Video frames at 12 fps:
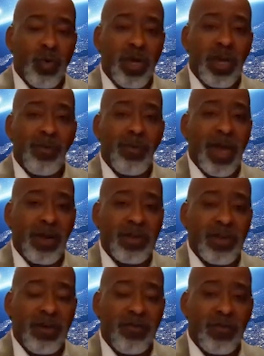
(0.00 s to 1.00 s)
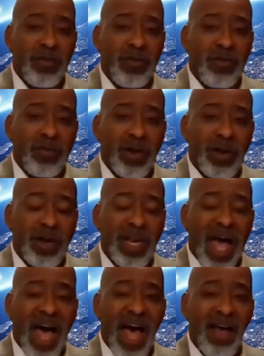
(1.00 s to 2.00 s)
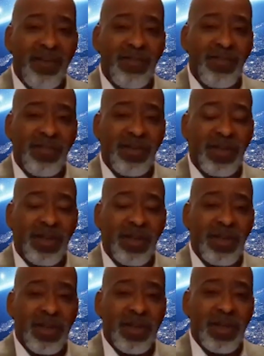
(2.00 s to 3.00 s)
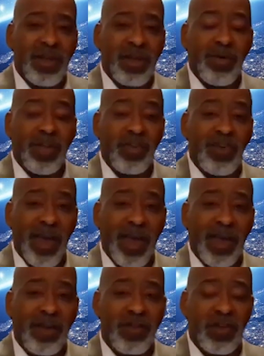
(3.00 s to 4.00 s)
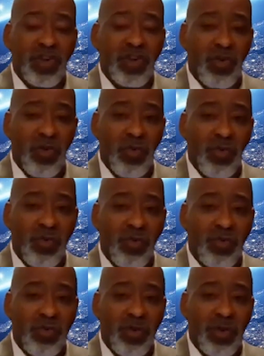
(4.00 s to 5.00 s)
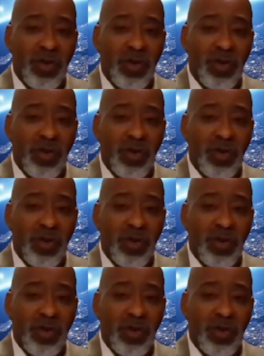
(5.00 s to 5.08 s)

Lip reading: we can make a difference. Lives can be changed and souls